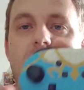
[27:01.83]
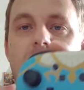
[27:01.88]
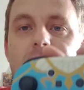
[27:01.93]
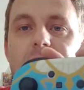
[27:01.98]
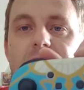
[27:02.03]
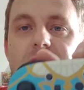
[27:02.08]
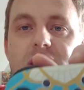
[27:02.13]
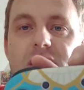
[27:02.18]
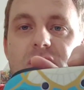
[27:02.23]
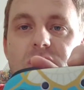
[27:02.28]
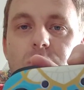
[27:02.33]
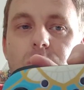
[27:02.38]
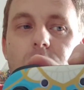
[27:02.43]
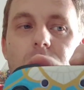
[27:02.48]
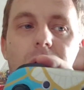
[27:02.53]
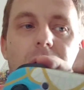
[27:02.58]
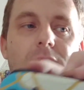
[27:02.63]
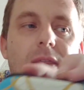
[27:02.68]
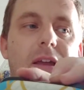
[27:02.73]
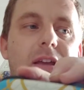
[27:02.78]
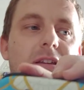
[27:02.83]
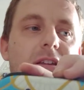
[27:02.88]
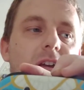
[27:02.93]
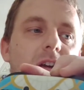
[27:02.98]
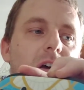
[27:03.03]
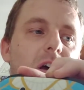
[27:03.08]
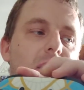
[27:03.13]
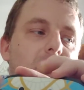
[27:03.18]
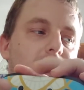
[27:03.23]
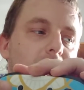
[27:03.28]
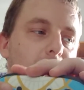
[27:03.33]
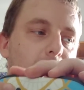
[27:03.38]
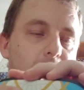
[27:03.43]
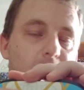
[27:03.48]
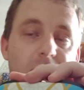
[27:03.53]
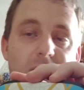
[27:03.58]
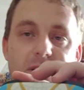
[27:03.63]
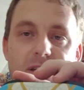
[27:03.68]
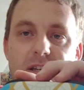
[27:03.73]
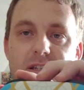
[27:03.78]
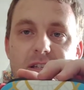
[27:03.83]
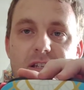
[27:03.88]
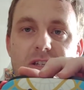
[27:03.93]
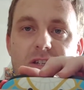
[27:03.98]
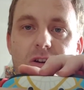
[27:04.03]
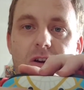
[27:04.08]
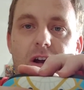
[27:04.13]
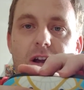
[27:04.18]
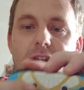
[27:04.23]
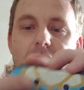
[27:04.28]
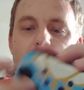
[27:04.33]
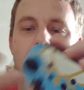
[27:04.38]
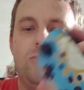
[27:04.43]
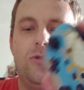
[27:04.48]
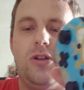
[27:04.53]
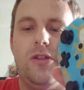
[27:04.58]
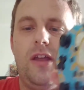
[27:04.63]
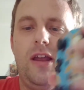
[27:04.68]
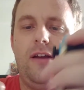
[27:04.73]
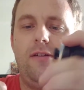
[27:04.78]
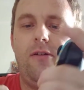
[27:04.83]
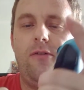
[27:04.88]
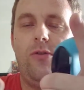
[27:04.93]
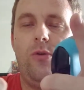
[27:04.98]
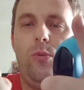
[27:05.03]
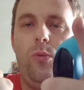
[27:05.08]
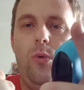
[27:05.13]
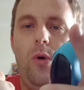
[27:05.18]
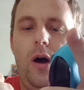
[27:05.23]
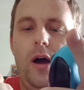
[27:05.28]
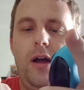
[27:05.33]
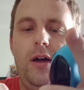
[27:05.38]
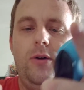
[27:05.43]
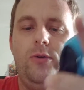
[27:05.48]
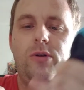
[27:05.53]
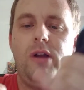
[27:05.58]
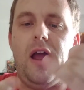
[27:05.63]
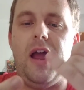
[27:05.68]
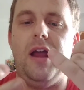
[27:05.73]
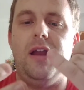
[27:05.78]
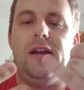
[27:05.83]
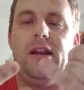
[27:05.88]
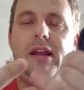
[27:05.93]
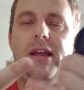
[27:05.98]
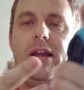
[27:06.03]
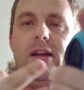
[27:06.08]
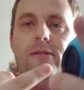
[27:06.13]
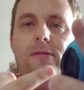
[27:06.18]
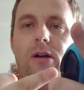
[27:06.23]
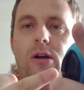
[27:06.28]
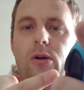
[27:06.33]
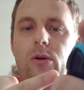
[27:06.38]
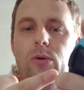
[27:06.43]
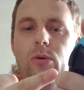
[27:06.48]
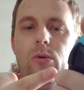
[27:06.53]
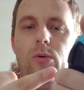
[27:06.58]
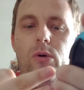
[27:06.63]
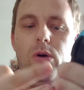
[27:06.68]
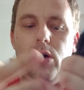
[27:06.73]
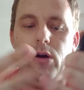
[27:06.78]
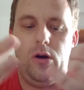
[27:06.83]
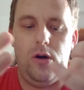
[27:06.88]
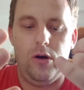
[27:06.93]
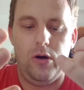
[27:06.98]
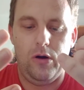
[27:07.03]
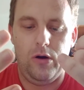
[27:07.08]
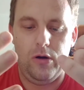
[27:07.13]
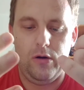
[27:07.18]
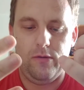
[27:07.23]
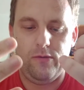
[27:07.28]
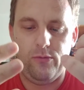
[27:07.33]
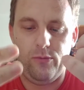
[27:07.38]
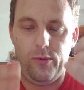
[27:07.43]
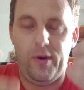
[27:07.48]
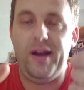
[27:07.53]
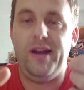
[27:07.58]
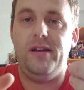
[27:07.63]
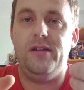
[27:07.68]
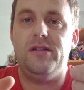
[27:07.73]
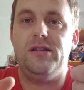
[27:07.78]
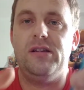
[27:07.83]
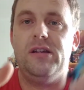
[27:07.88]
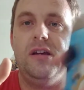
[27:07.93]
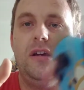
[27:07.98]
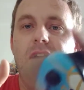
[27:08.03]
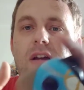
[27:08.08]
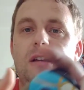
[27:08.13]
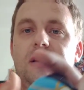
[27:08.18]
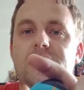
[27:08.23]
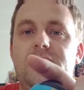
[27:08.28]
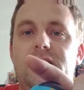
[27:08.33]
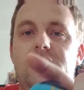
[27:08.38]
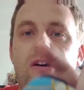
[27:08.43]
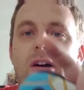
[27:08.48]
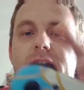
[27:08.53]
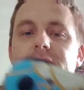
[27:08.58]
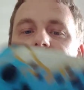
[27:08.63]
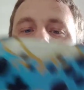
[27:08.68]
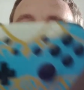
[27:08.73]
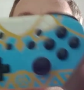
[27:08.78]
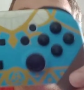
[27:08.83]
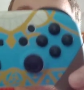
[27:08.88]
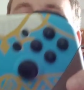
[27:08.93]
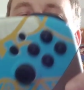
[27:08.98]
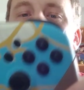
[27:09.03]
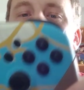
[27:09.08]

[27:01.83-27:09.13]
So there's this one, there's another princess design, there's also the Hero of the Wild and Hero of Wind designs as